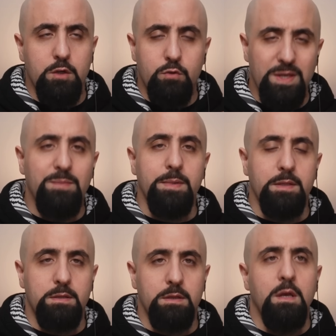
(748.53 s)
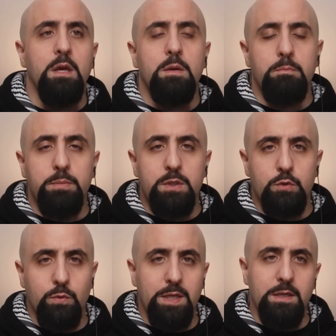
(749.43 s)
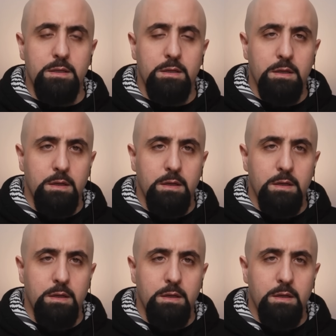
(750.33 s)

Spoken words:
agreement between